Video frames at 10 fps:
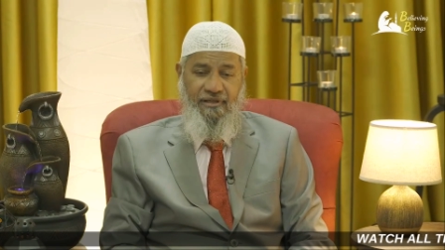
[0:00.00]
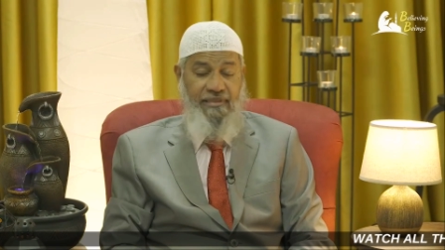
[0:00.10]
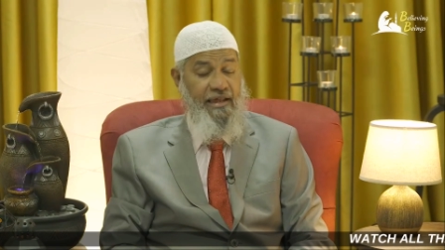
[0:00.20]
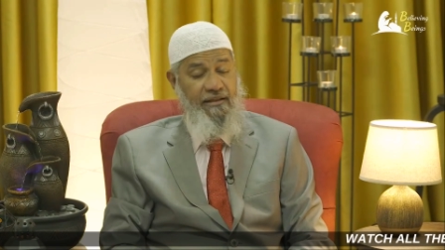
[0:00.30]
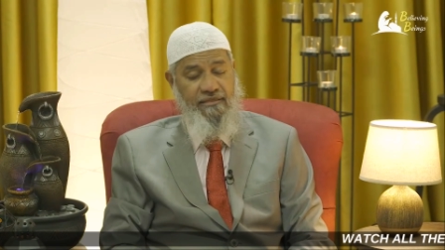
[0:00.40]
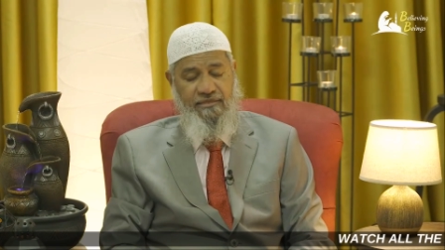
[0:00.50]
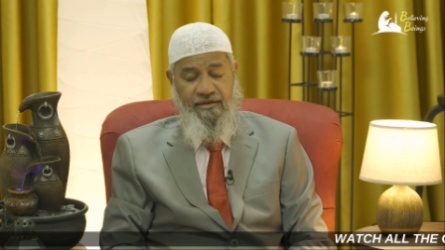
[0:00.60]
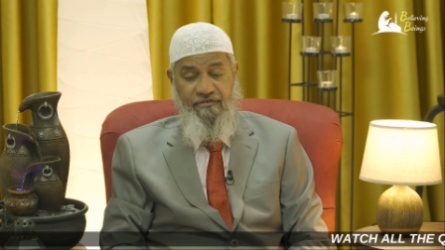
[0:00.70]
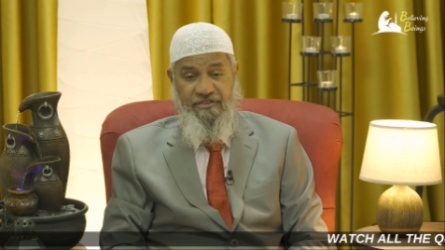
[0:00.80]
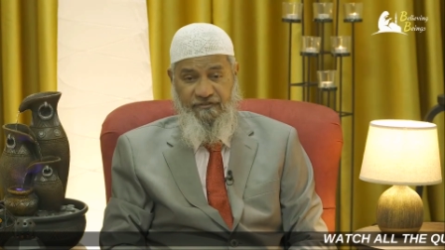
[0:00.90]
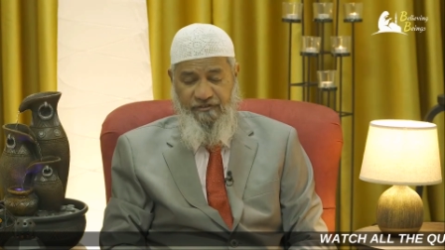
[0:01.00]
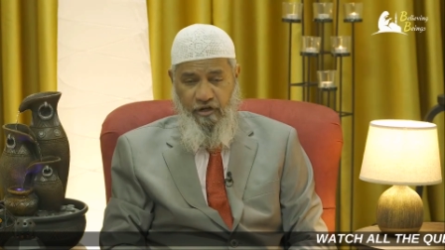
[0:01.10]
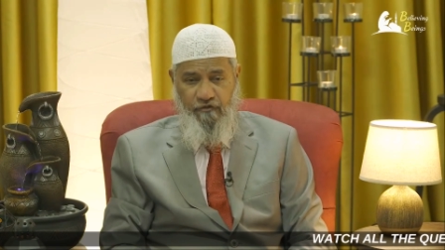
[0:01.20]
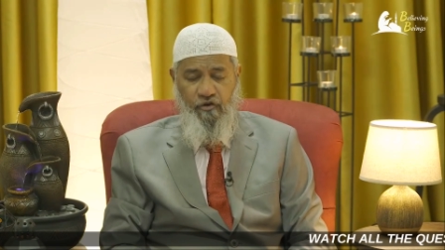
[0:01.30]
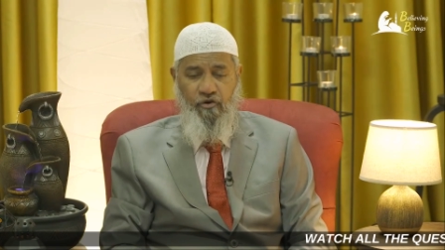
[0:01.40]
There is even Tafsir
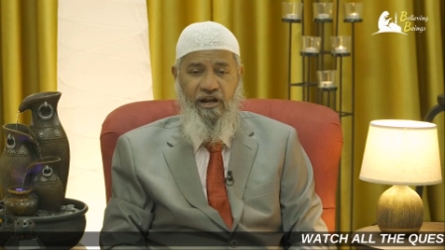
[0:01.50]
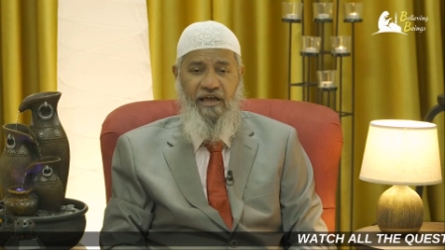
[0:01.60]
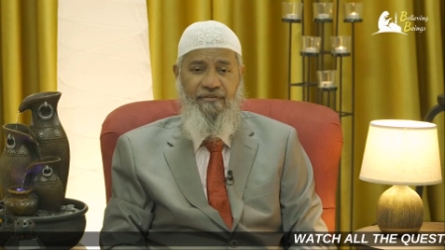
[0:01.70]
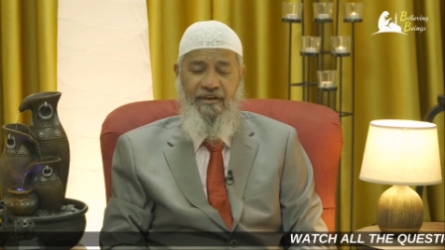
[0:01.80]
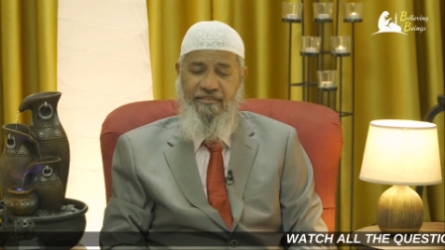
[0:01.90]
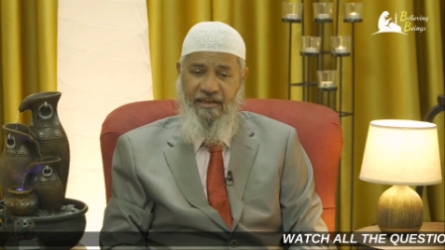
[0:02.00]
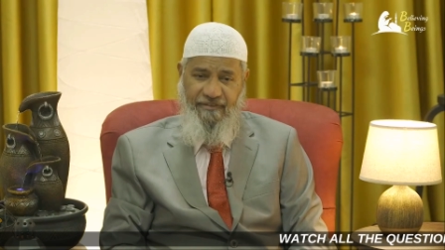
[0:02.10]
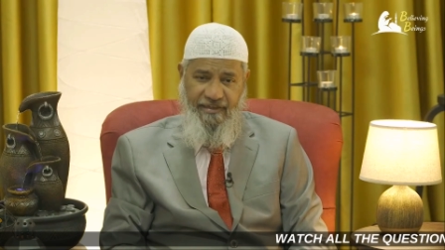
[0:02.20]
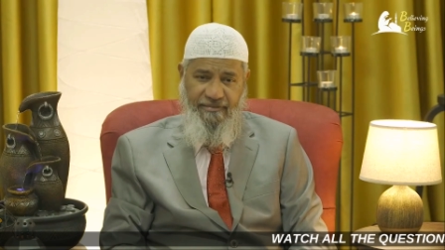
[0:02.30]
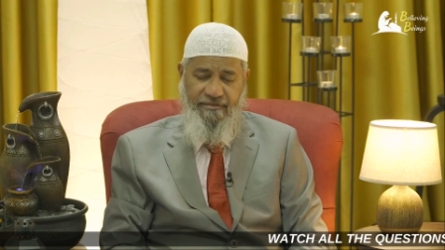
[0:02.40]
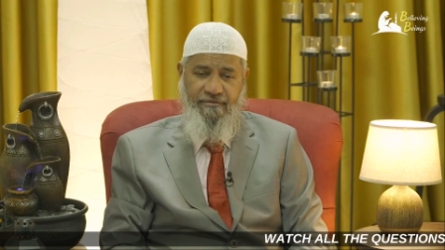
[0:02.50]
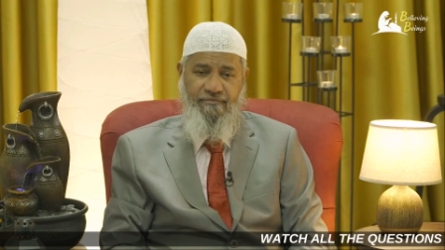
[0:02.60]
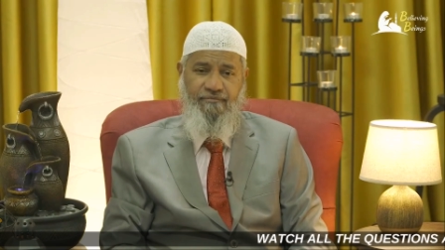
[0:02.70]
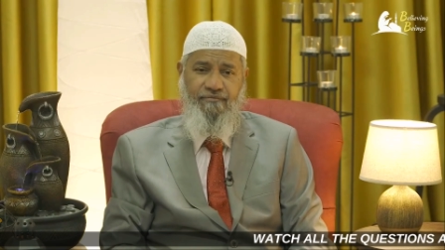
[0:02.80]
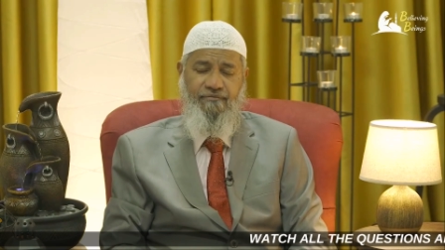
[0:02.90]
of the Quran, there is Hadith,
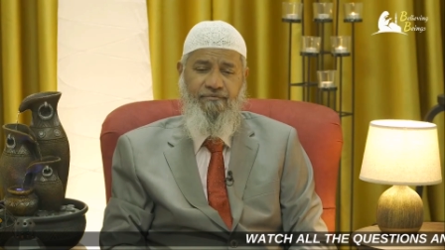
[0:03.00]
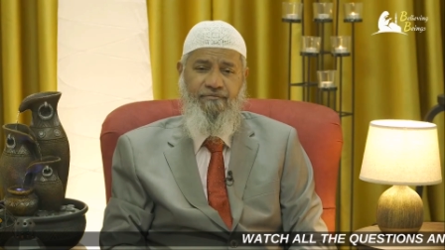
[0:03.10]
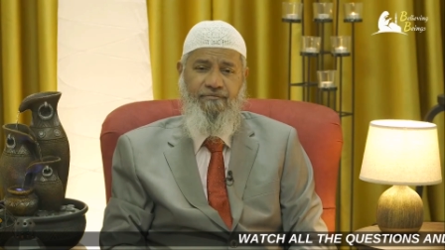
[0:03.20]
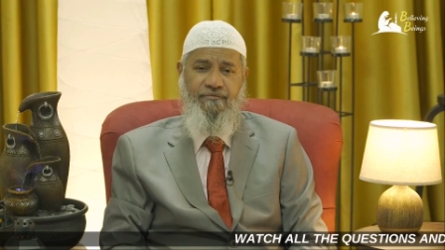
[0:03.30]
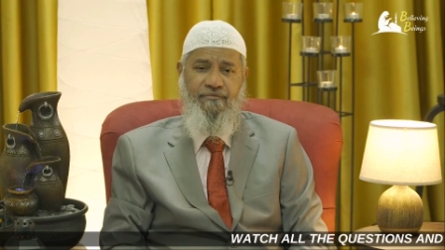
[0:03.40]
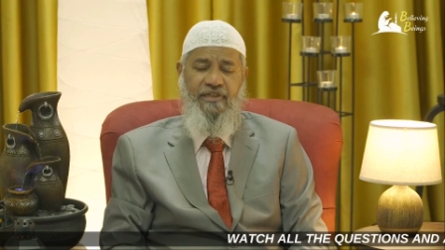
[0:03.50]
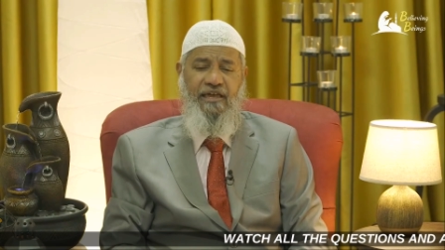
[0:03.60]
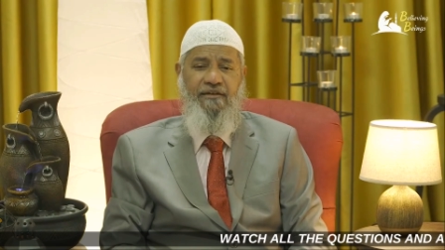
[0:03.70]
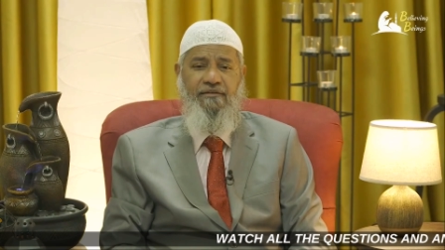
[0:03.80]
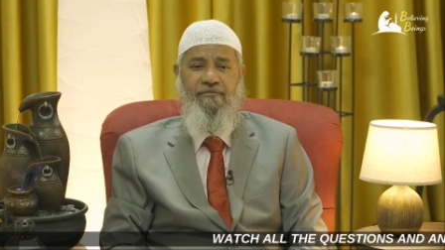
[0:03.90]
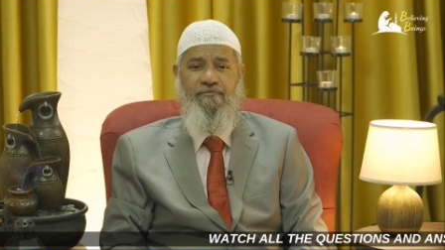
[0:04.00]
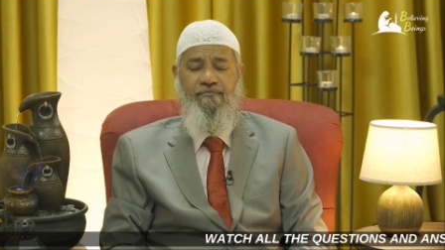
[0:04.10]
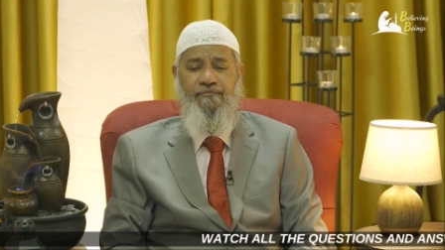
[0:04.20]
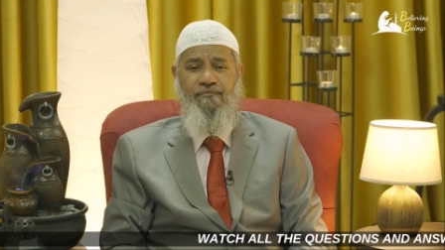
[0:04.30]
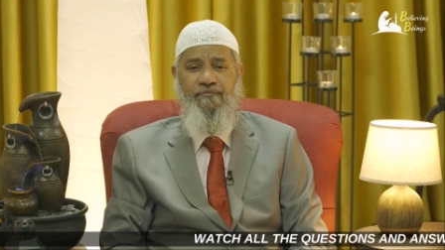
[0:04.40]
then
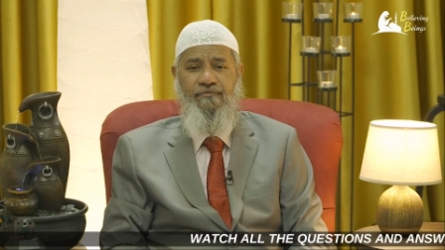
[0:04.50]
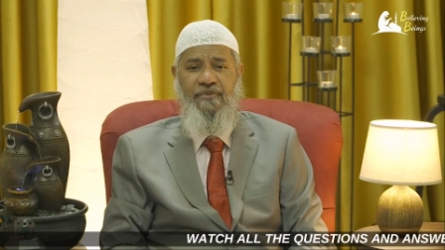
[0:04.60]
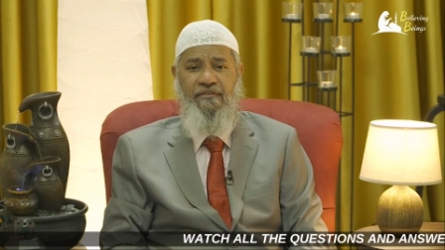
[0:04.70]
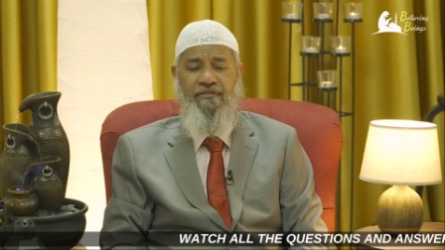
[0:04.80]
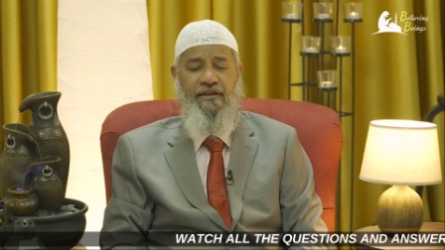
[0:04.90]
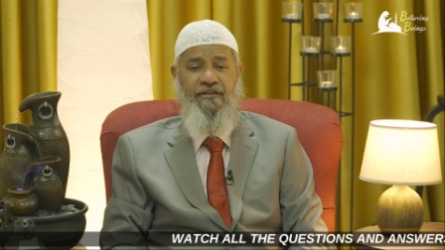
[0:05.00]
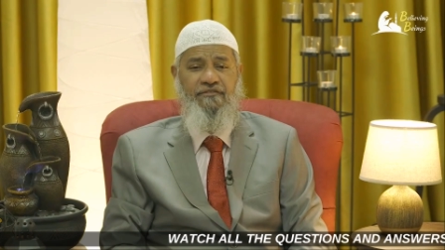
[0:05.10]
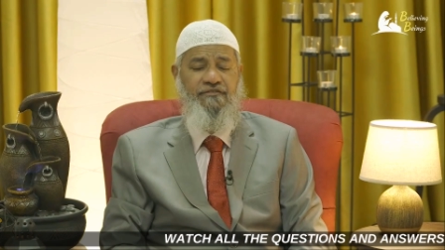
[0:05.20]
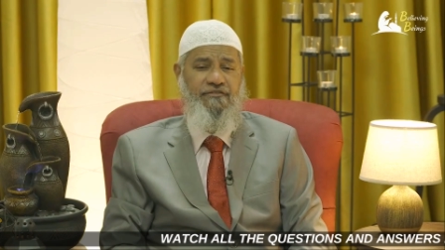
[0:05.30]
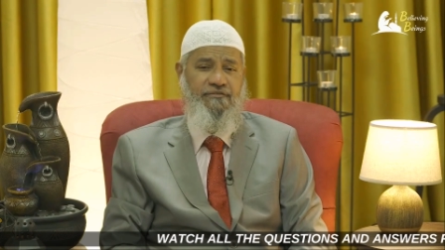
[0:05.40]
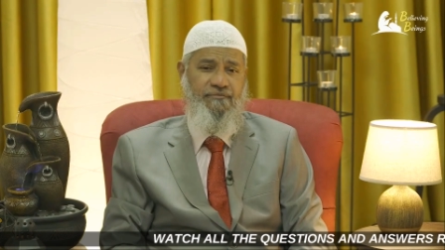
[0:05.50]
there is